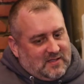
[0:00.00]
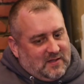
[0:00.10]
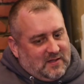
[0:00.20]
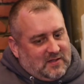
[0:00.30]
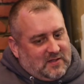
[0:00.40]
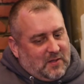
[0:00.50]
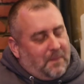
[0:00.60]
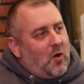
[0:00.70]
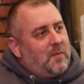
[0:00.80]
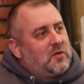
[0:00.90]
To, and I'll
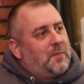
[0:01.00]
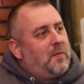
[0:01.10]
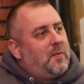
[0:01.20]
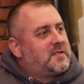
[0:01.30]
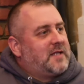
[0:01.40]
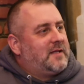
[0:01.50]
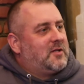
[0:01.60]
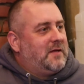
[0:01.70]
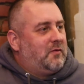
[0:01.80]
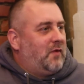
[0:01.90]
tell you why. The Department of the State
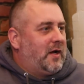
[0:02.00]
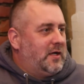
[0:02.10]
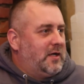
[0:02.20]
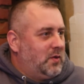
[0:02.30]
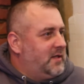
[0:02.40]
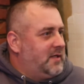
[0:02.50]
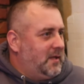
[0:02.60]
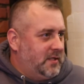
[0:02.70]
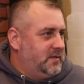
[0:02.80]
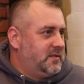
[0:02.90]
doesn't even recognize what a
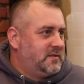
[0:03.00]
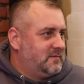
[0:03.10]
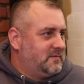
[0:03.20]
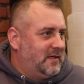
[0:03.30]
team is. Okay.